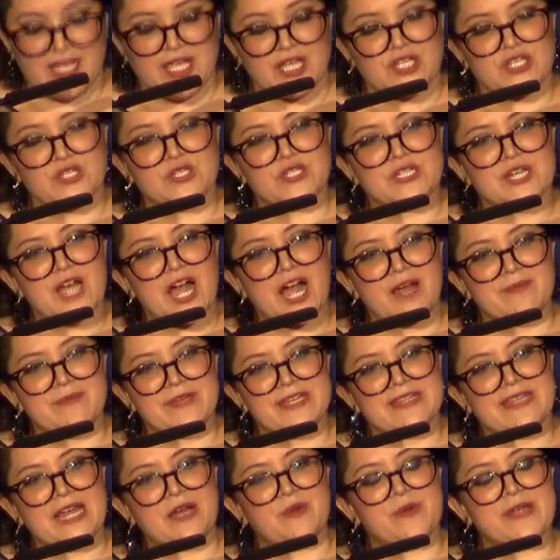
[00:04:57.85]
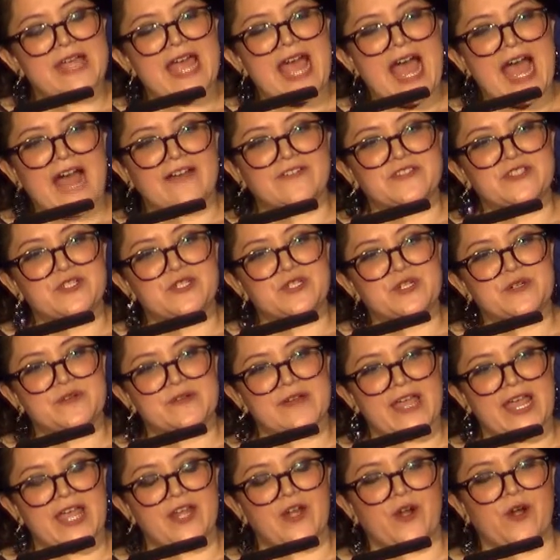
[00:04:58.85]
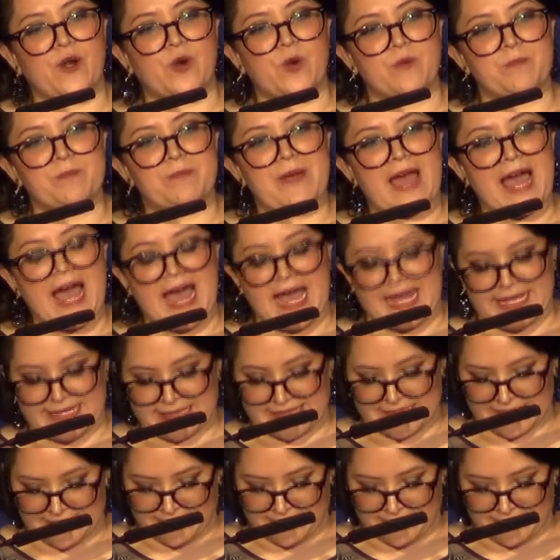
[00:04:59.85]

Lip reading: You taught me that we have to create our own path,